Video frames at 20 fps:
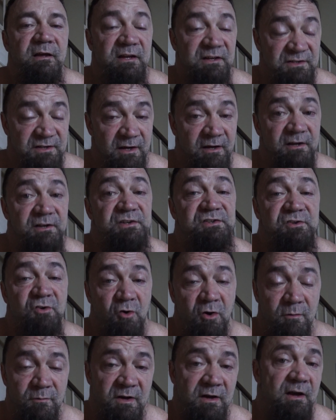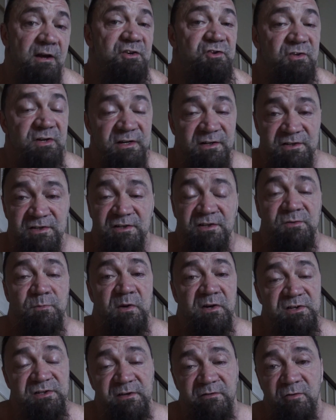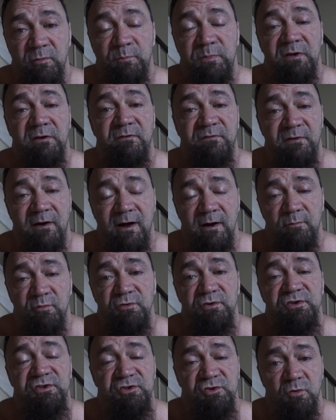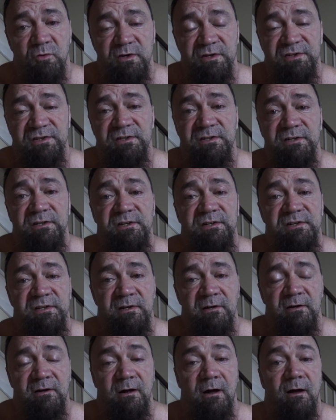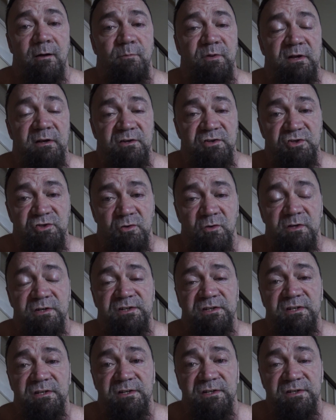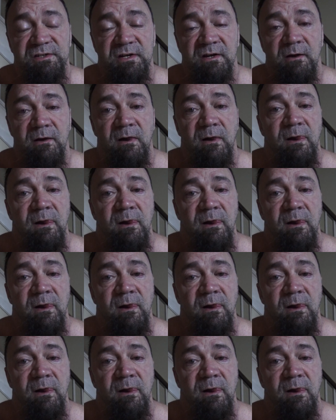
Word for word: It does carbohydrates, especially if you pick fibrous choices, complex choices,